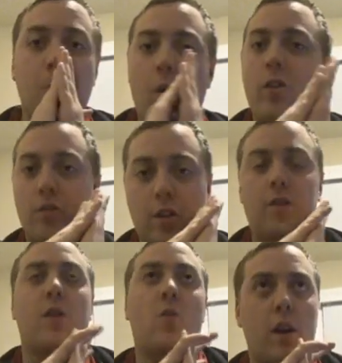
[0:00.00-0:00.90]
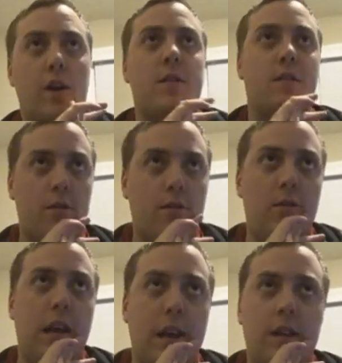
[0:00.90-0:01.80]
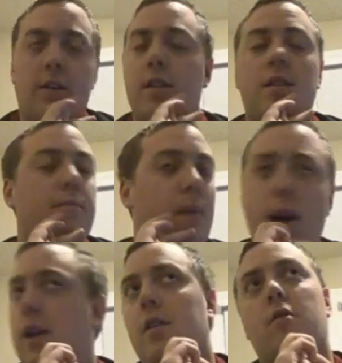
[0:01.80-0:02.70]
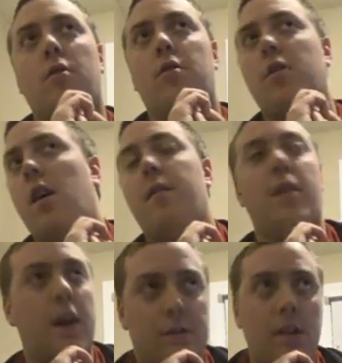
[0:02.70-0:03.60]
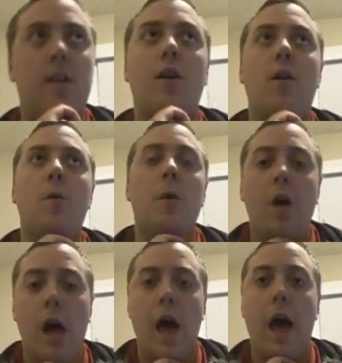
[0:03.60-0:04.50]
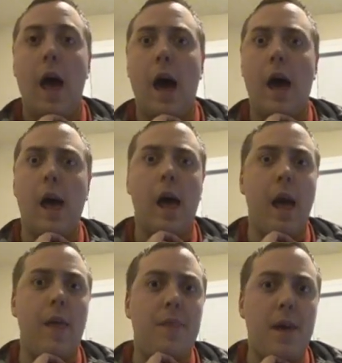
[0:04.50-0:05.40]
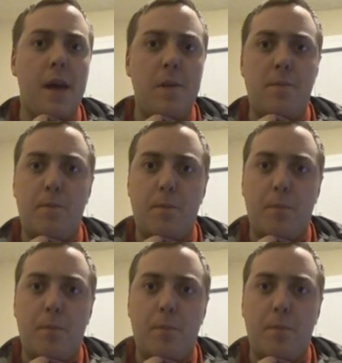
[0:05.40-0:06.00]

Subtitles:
Will says he wanted to get into this mind control stuff, and I said no, and then